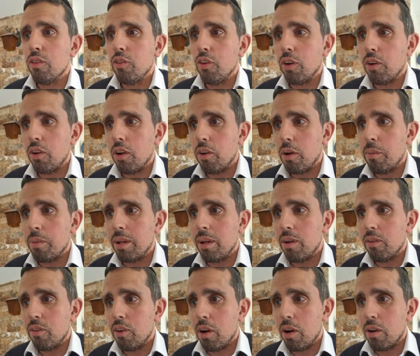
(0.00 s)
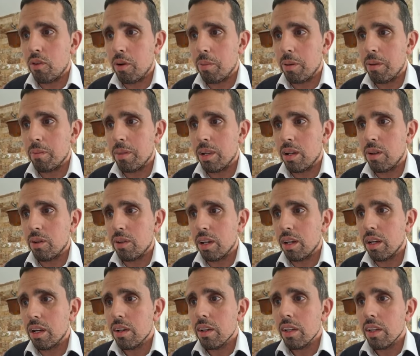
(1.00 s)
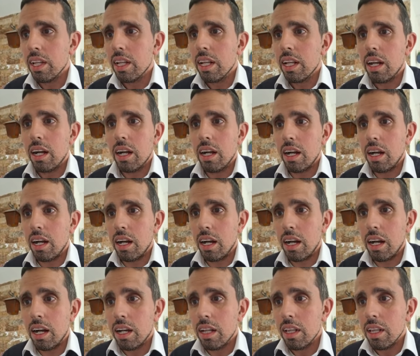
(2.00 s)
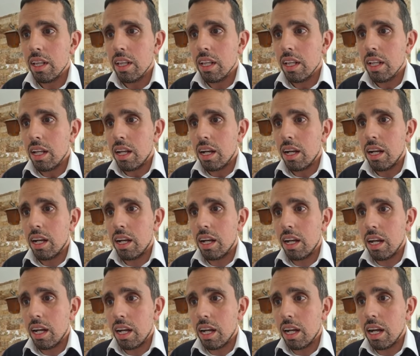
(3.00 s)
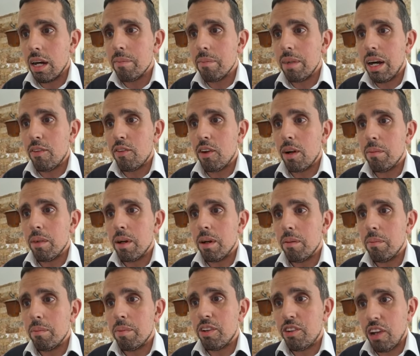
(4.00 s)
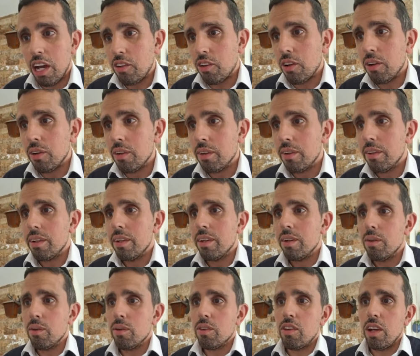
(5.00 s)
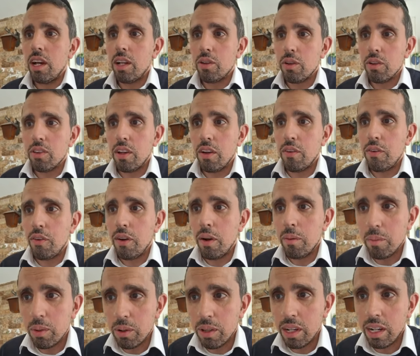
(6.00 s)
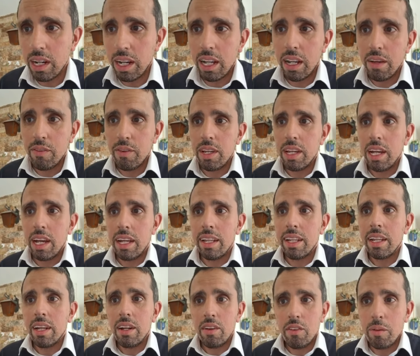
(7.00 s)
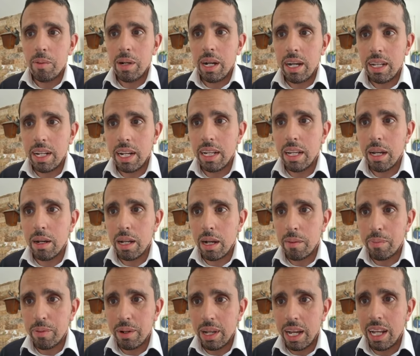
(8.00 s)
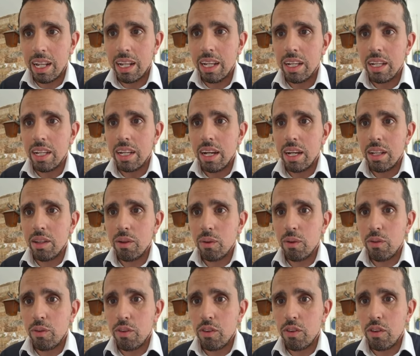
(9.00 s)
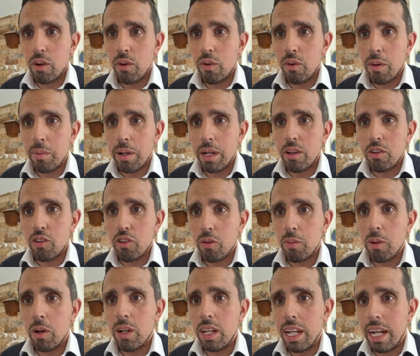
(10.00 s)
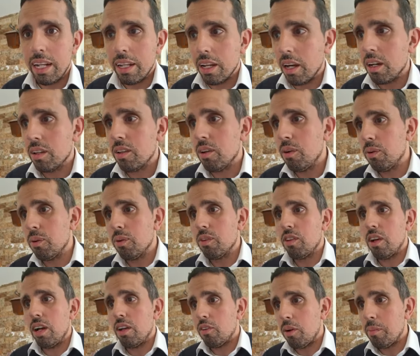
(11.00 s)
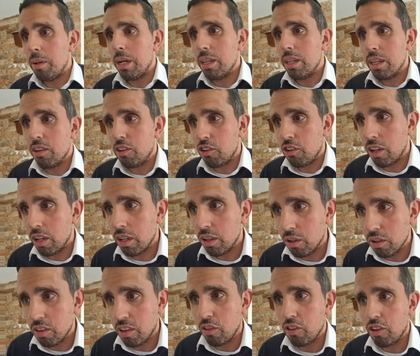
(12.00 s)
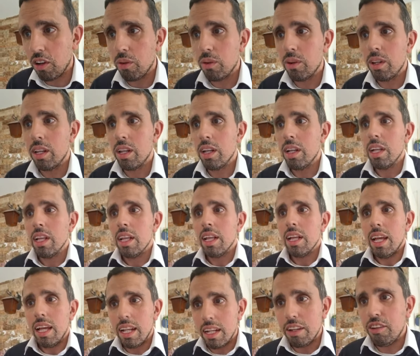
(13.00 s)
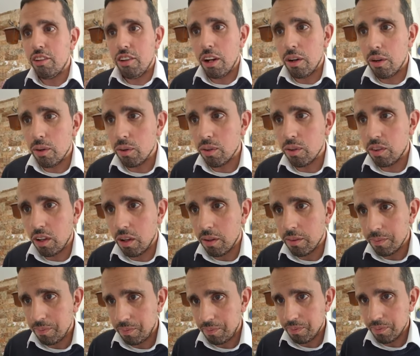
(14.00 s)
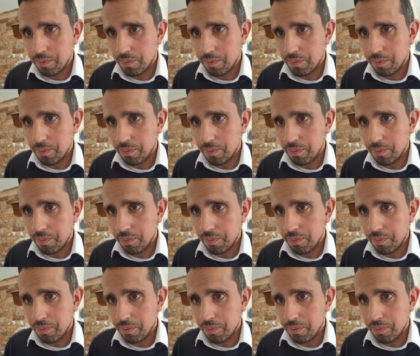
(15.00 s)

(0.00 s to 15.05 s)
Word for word: different great rabbi, rabbanim, including uh, uh Chacham Abram Bijaja, also and Yosef Mordechai Levi and Rabbi Hanania Gabriel and also Rabbi Shlomo Laniado, also and Rabbi Yosef Shaul Elisha also.